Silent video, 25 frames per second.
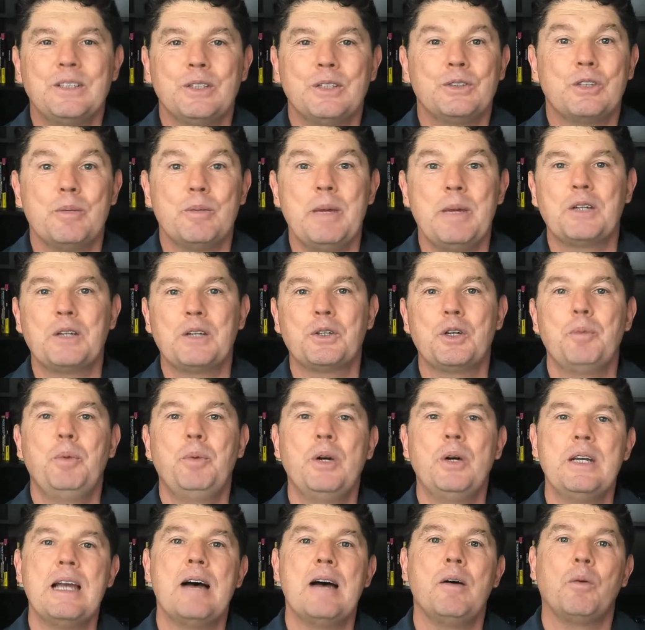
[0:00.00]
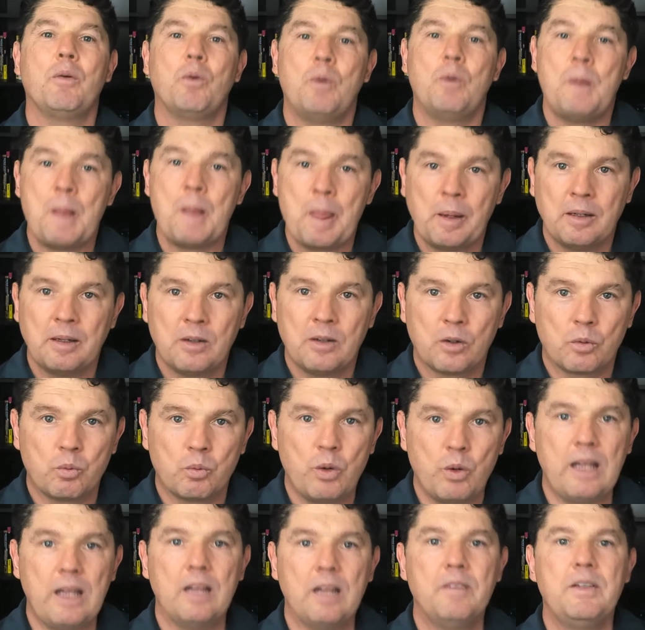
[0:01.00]
So make sure you're putting out
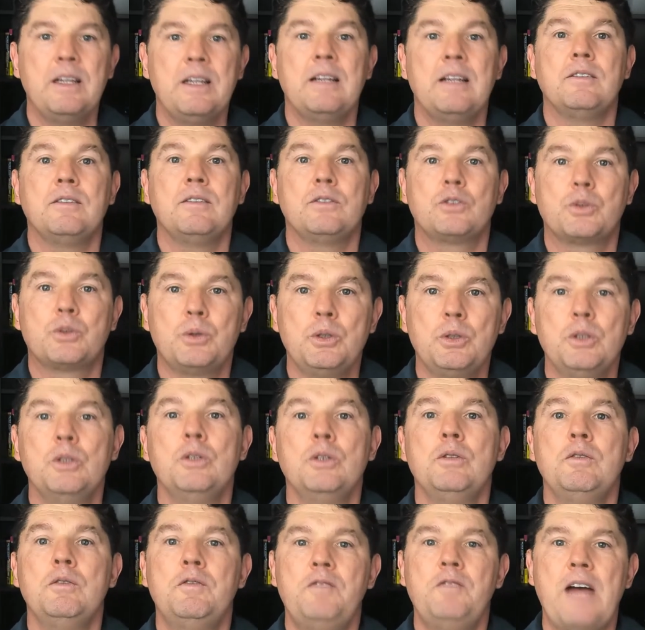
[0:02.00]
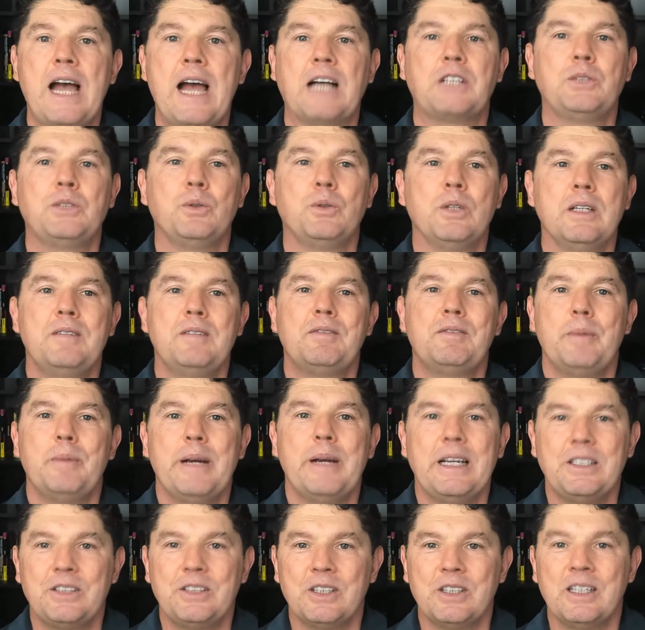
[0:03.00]
relevant, true, factual
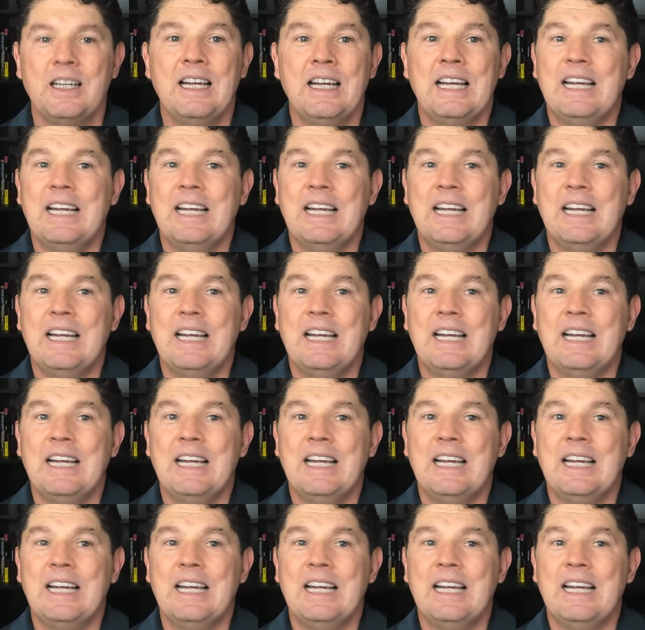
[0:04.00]
information